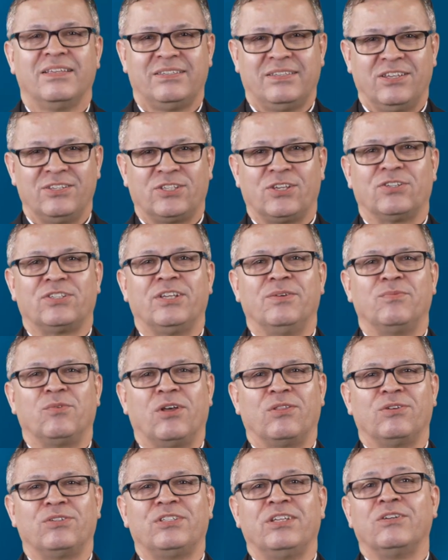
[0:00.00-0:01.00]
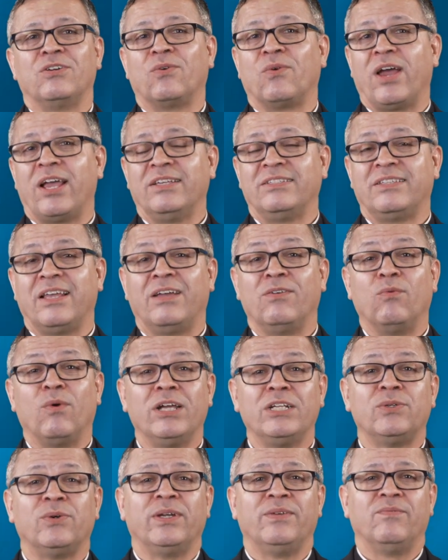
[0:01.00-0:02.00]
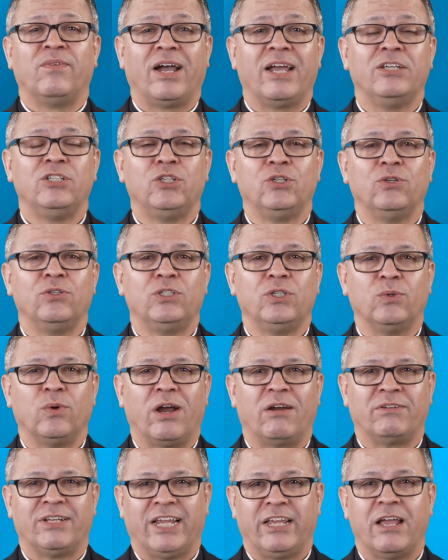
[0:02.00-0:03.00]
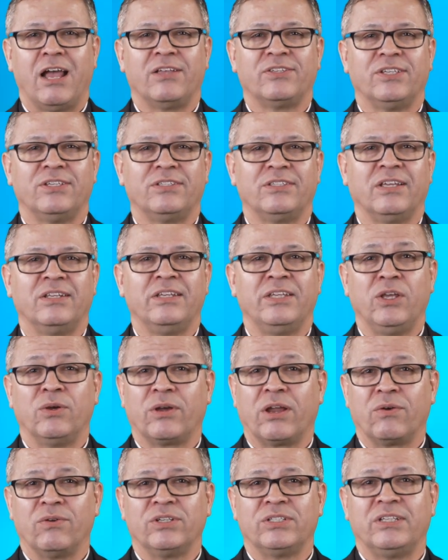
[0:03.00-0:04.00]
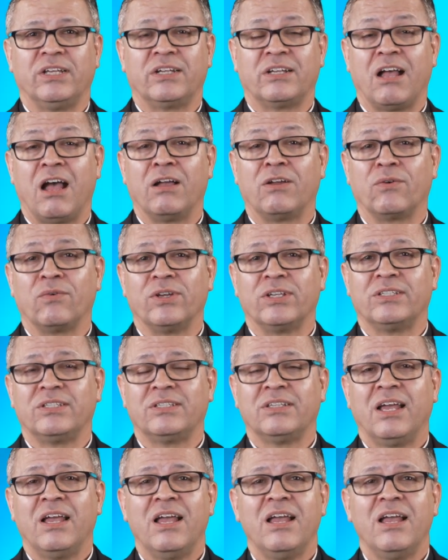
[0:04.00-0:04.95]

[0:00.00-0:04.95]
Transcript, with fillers: Sisters and brothers in Christ, I want to invite you to our Diocesan Eucharistic Congress